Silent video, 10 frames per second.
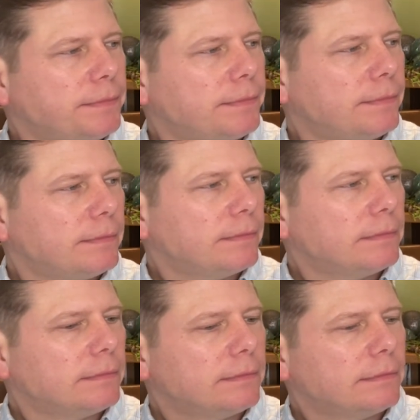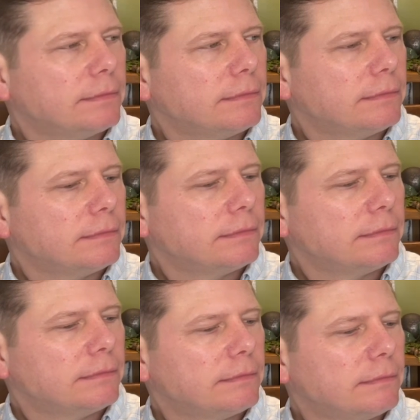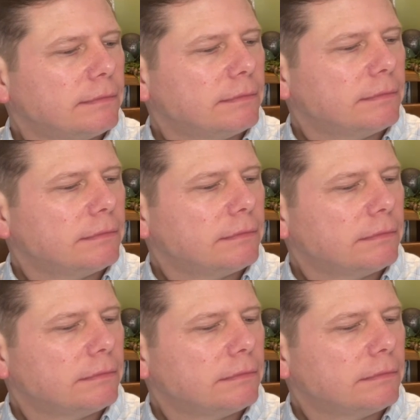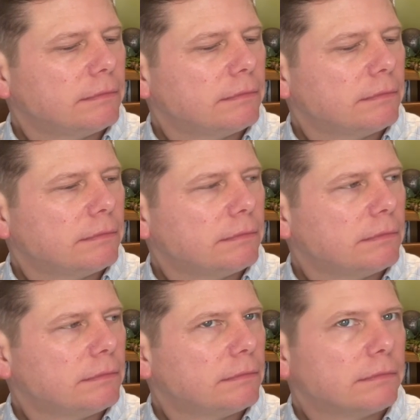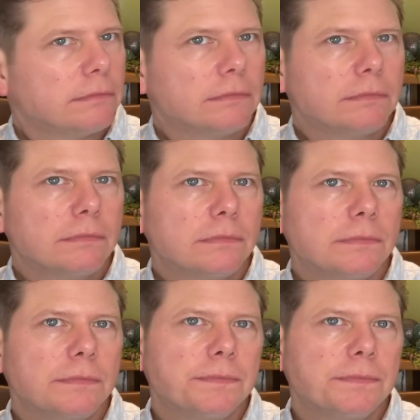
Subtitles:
This person isn't speaking.